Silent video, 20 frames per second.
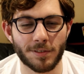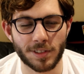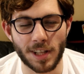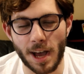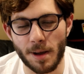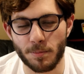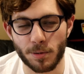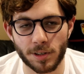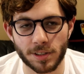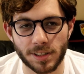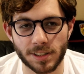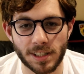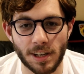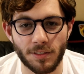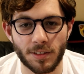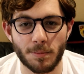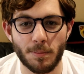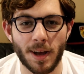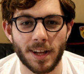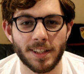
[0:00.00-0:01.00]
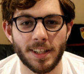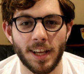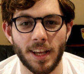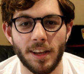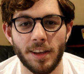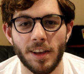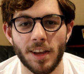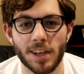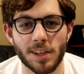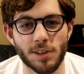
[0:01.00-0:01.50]
that person's having a bad
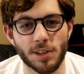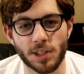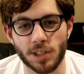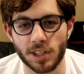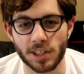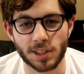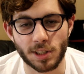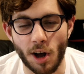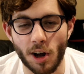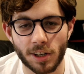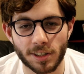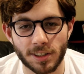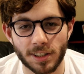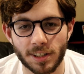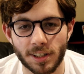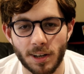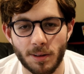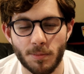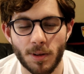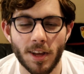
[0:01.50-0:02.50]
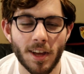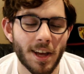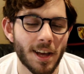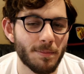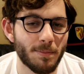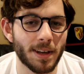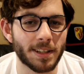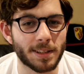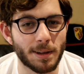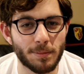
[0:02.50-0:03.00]
day, you should just talk to them,
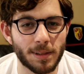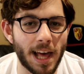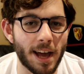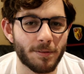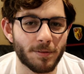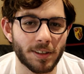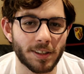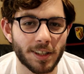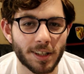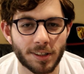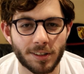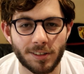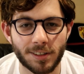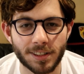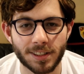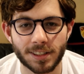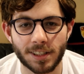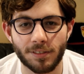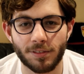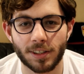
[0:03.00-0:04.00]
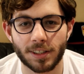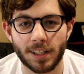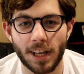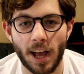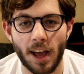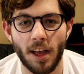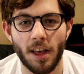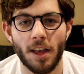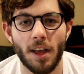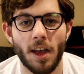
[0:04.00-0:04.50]
make them laugh and giggle and stuff like
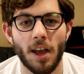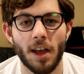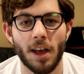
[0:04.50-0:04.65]
that.